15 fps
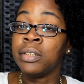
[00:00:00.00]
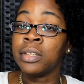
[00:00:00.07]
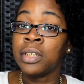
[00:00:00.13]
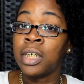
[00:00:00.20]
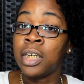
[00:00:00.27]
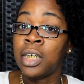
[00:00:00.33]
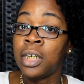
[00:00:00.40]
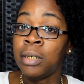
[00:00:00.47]

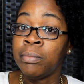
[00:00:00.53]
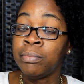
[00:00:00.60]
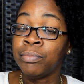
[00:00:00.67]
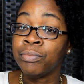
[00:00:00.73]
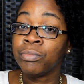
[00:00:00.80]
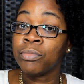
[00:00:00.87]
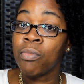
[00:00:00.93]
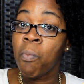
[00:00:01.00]
um,
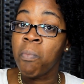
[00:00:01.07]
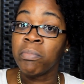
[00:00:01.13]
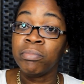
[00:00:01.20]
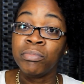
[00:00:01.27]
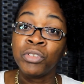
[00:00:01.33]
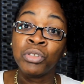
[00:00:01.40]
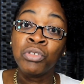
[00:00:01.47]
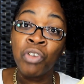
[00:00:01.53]

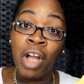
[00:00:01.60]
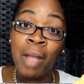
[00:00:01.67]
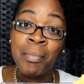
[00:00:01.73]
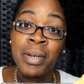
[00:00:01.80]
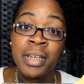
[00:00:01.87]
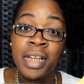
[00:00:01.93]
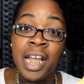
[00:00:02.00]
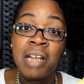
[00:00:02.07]
you know how
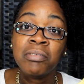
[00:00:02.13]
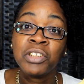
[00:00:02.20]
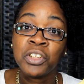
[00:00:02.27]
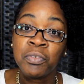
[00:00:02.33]
many calories